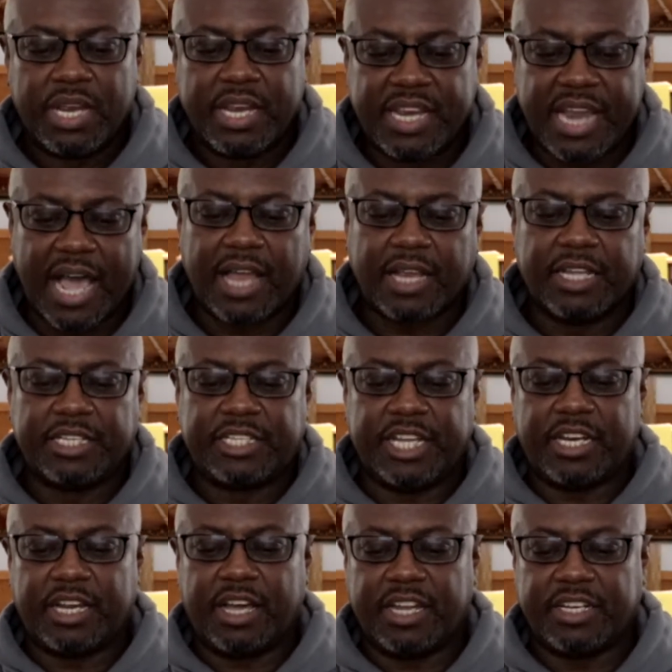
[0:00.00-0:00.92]
knowledge
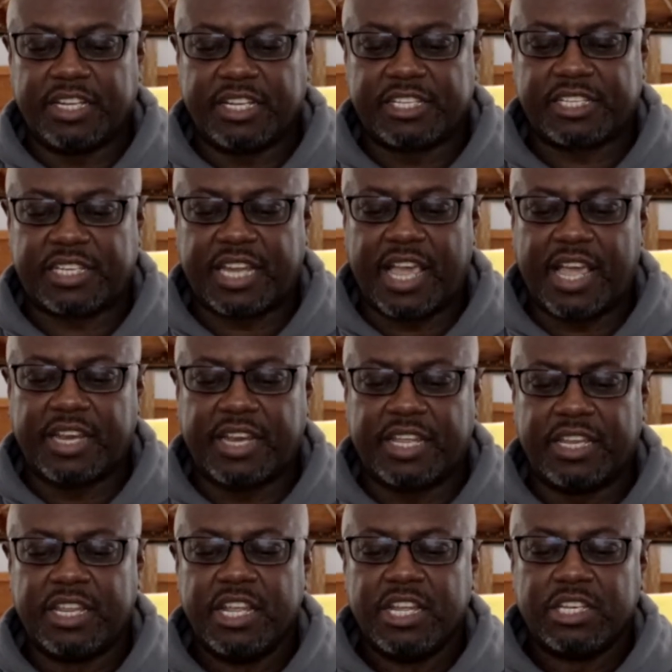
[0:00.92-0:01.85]
and
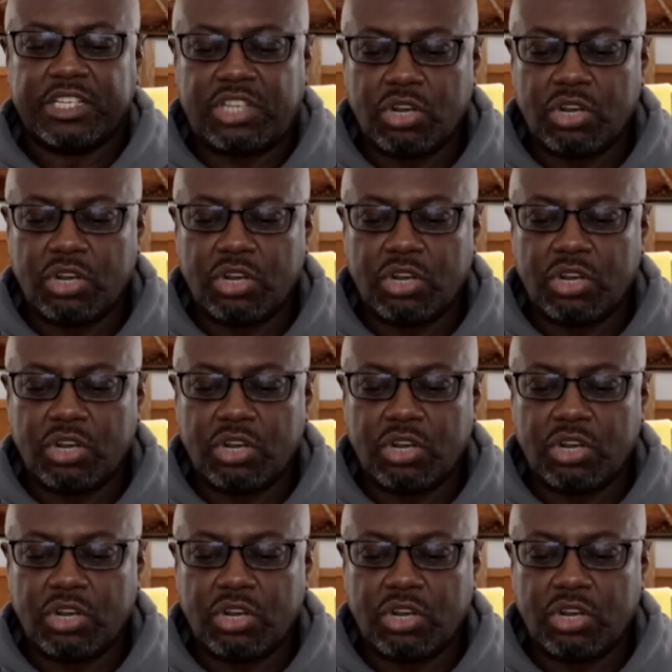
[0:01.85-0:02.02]
understanding